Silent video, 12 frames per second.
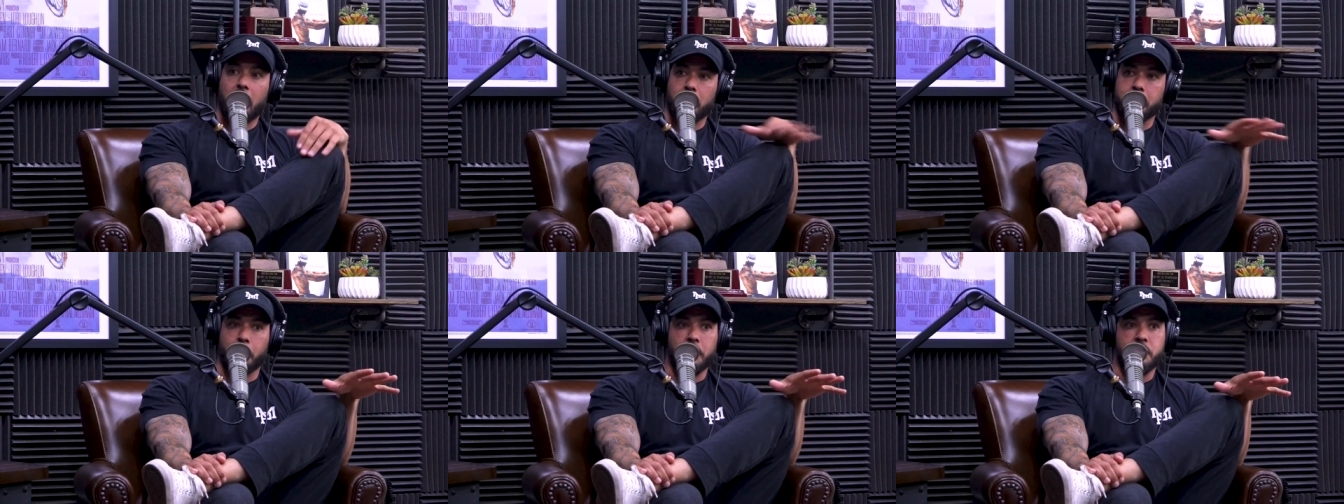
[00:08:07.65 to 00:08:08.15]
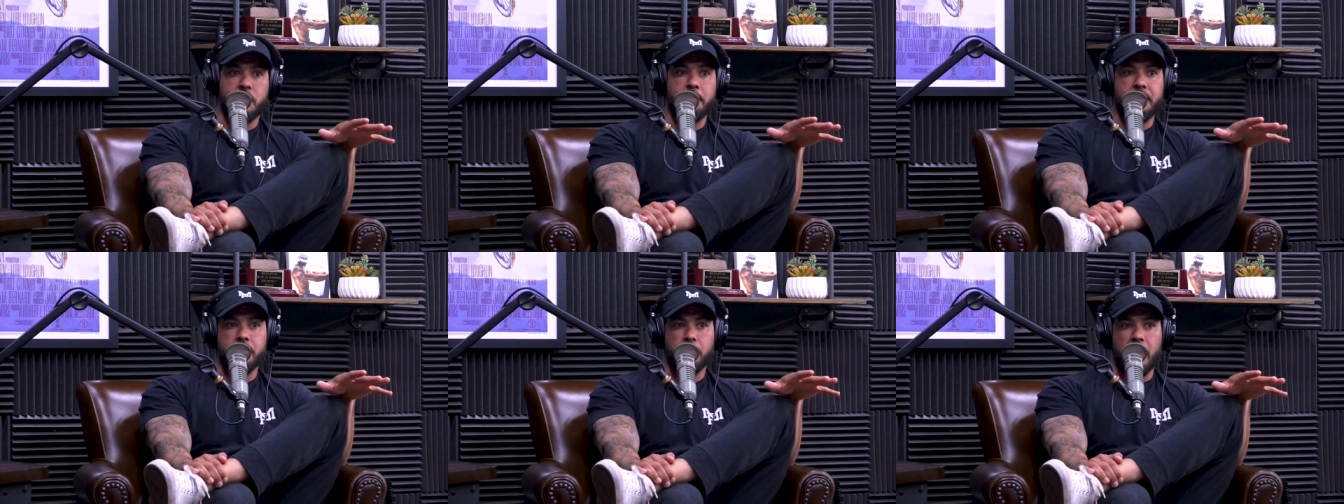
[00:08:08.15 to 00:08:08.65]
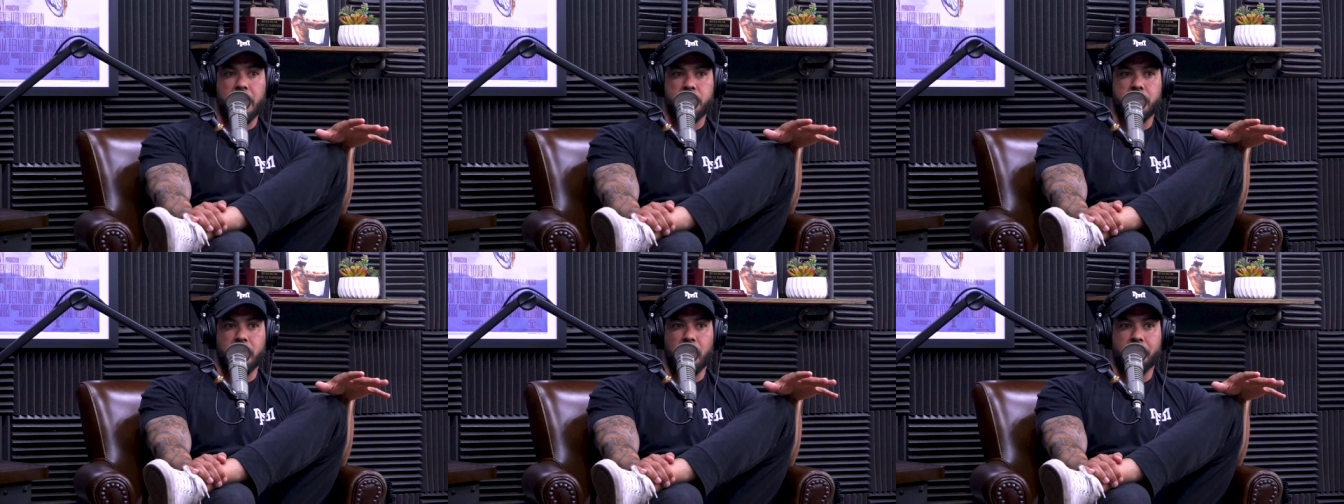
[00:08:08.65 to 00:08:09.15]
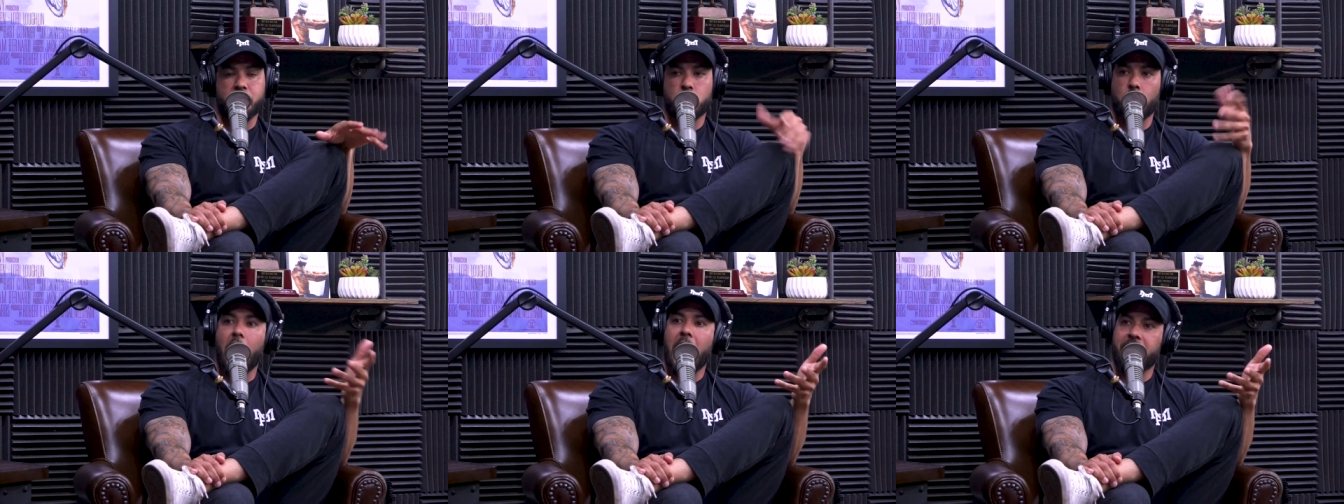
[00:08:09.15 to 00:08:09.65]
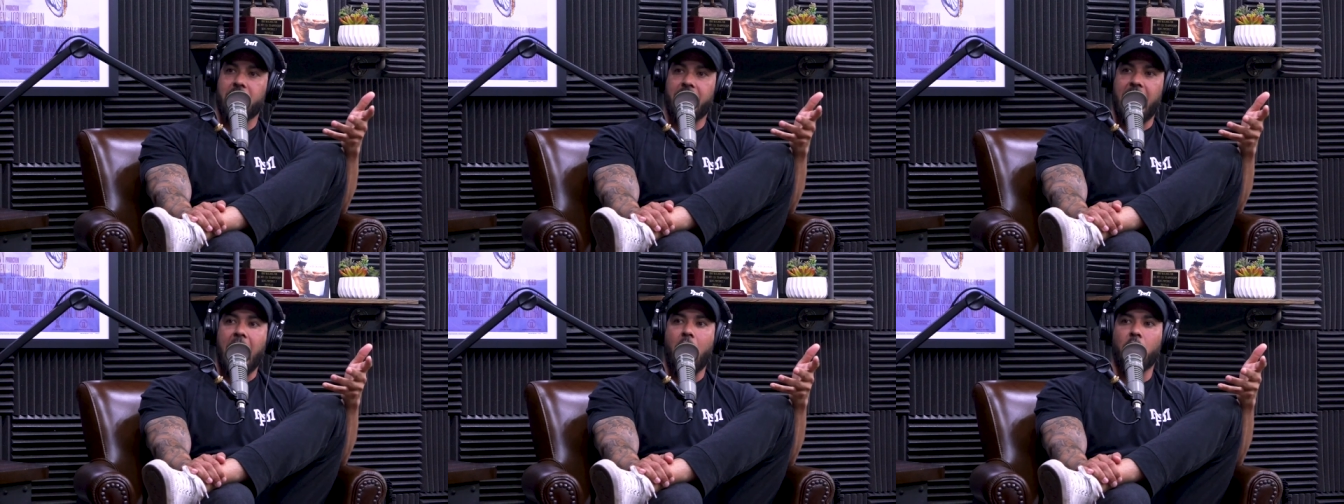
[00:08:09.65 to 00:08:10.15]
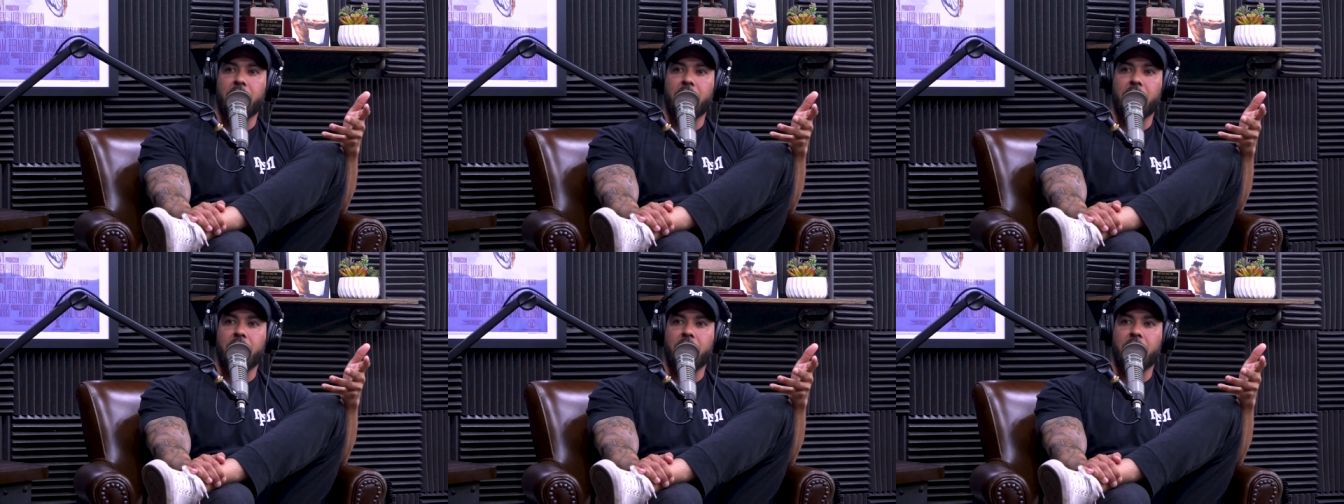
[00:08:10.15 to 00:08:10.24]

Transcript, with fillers: I would yeah. push him in the direction of trying that out